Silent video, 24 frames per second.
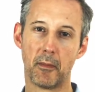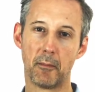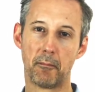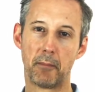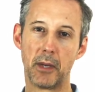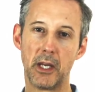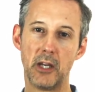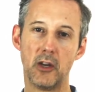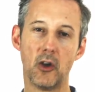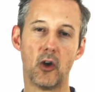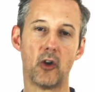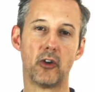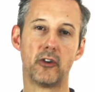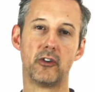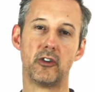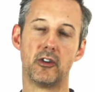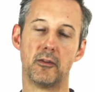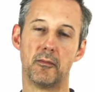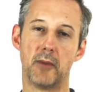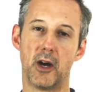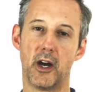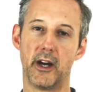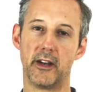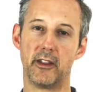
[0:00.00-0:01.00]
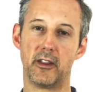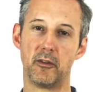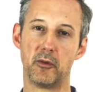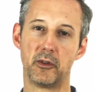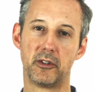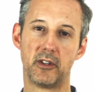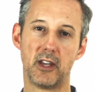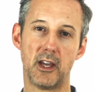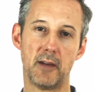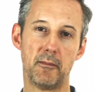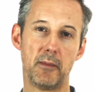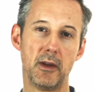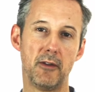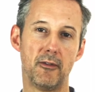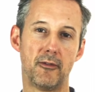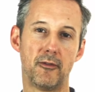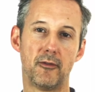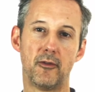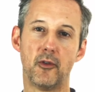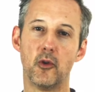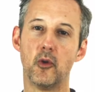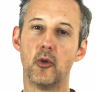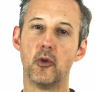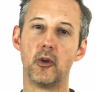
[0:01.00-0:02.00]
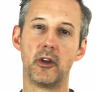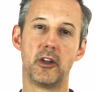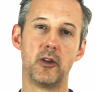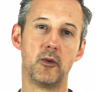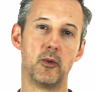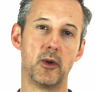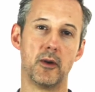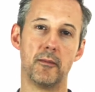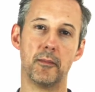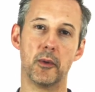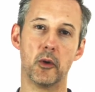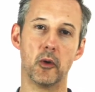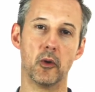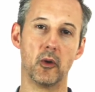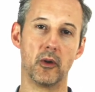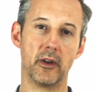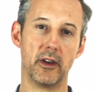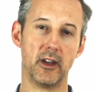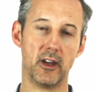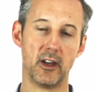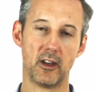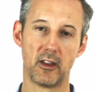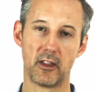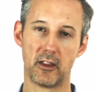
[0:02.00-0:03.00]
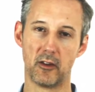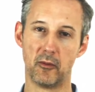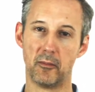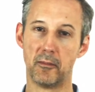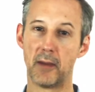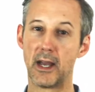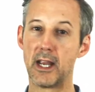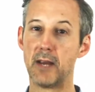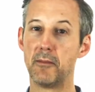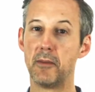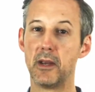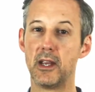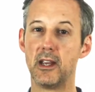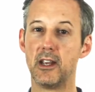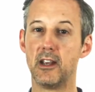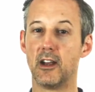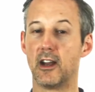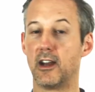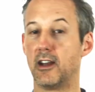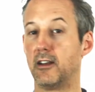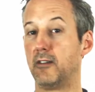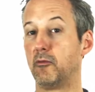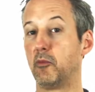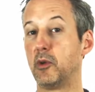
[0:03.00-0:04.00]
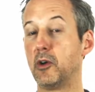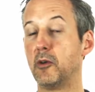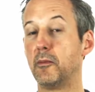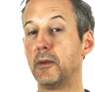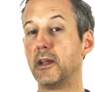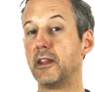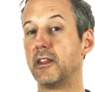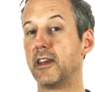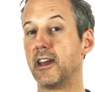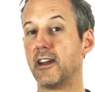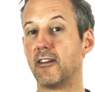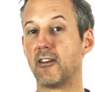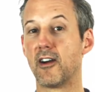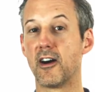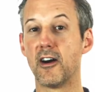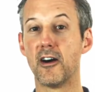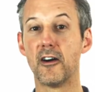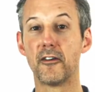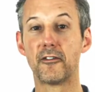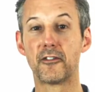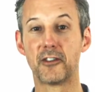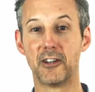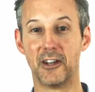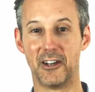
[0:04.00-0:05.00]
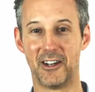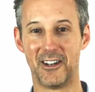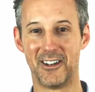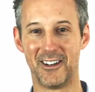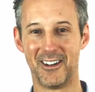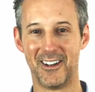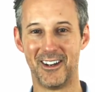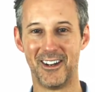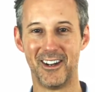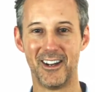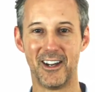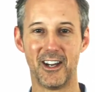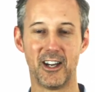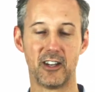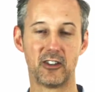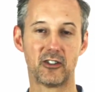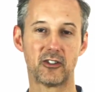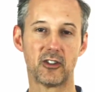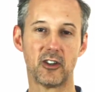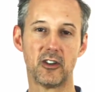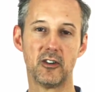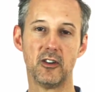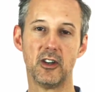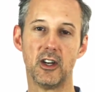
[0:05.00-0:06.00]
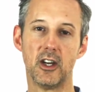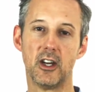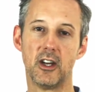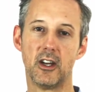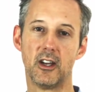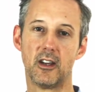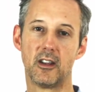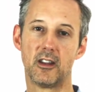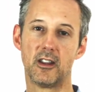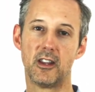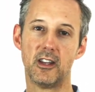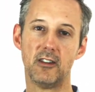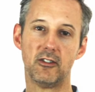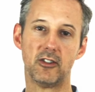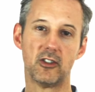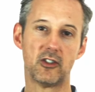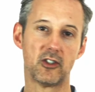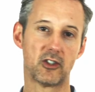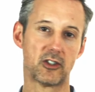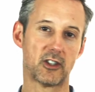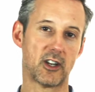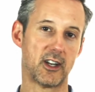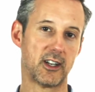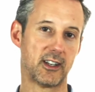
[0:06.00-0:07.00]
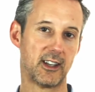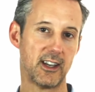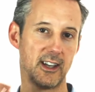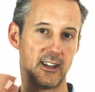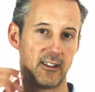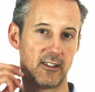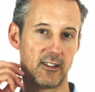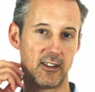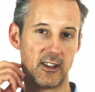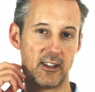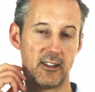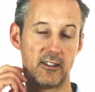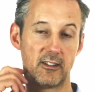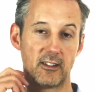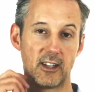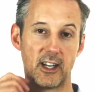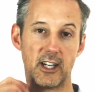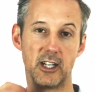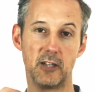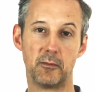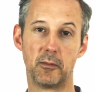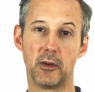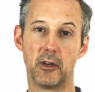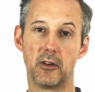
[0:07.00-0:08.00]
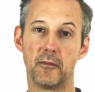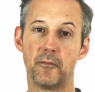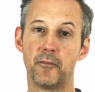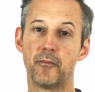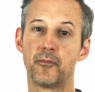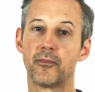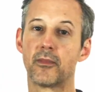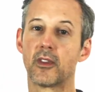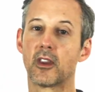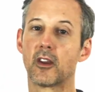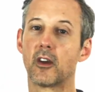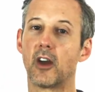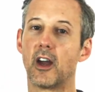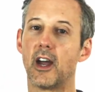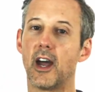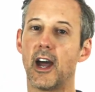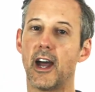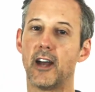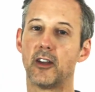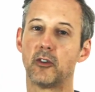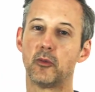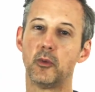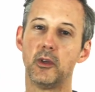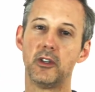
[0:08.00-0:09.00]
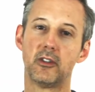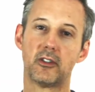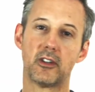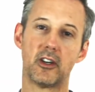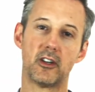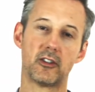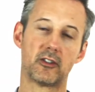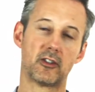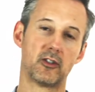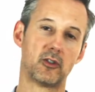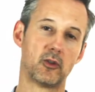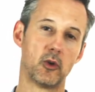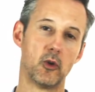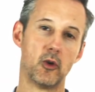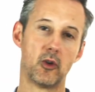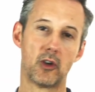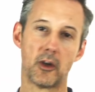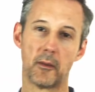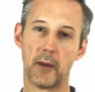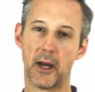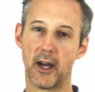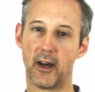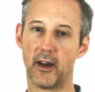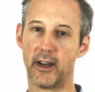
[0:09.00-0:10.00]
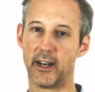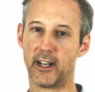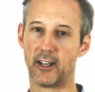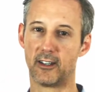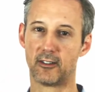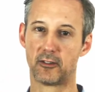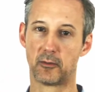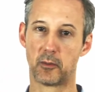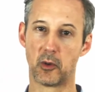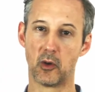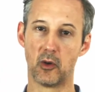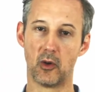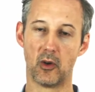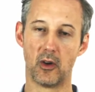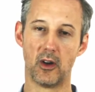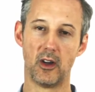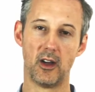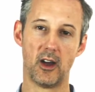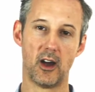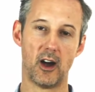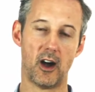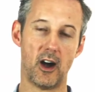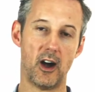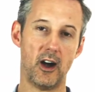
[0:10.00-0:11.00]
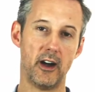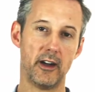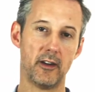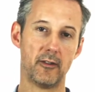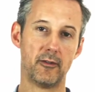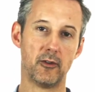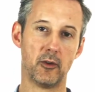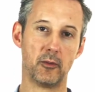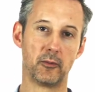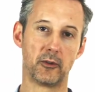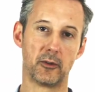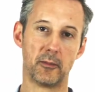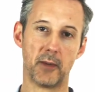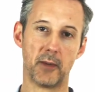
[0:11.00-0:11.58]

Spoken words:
beyond your mind, that was there before you were born, that may be and will be thereafter. And so these are just ideas at this stage, but as we start to talk about and explore higher forms of